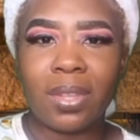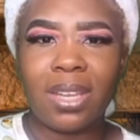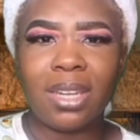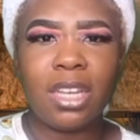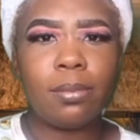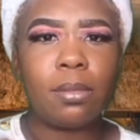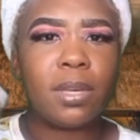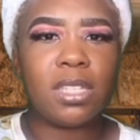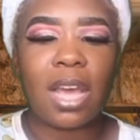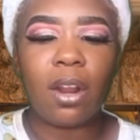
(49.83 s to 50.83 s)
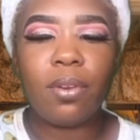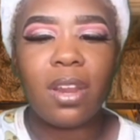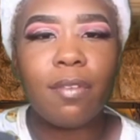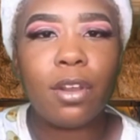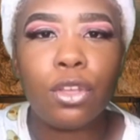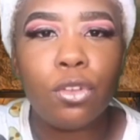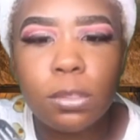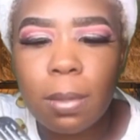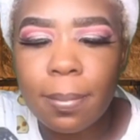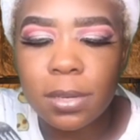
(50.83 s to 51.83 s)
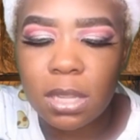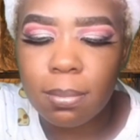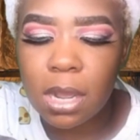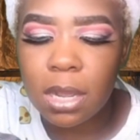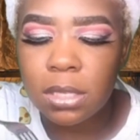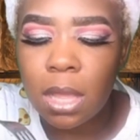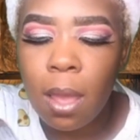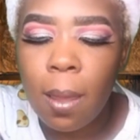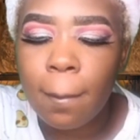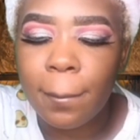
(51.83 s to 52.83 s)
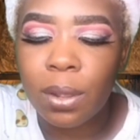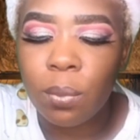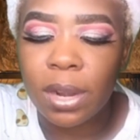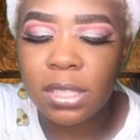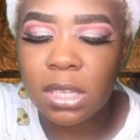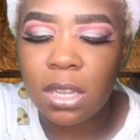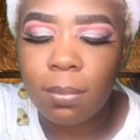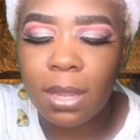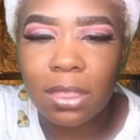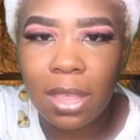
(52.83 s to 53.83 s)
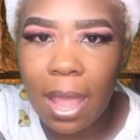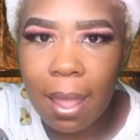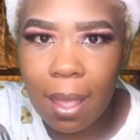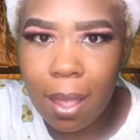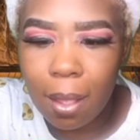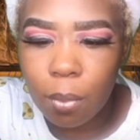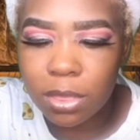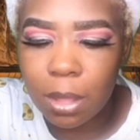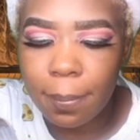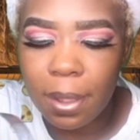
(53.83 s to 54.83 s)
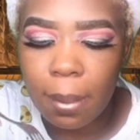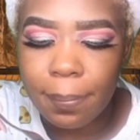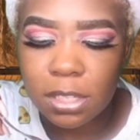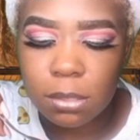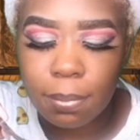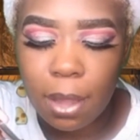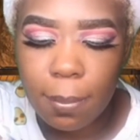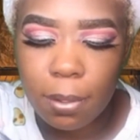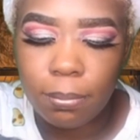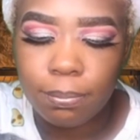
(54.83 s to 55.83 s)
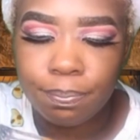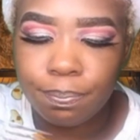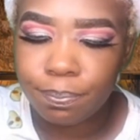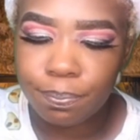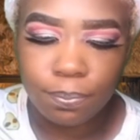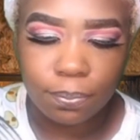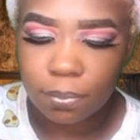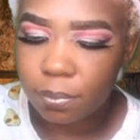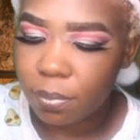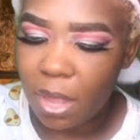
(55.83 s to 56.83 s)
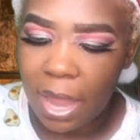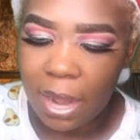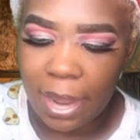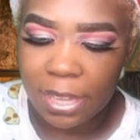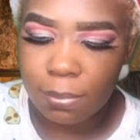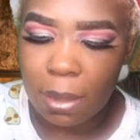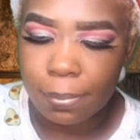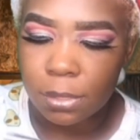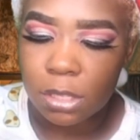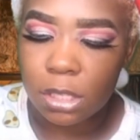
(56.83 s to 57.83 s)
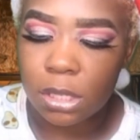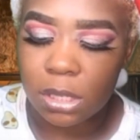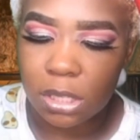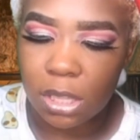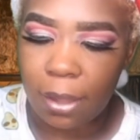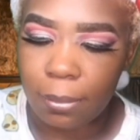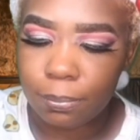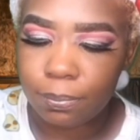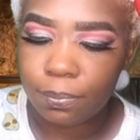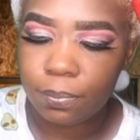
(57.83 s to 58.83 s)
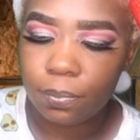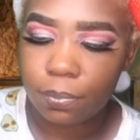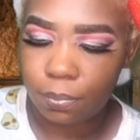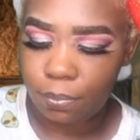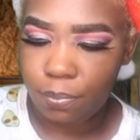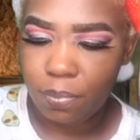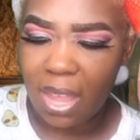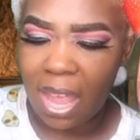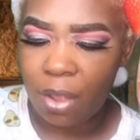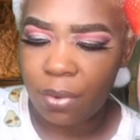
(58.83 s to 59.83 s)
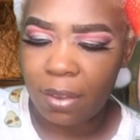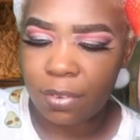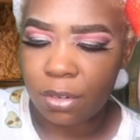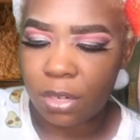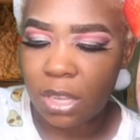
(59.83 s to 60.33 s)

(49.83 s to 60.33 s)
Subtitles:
Lips because I don't never use peppers in mine. But when I see him eat that with them peppers, baby, I had to add some peppers to this thing. I don't never do this.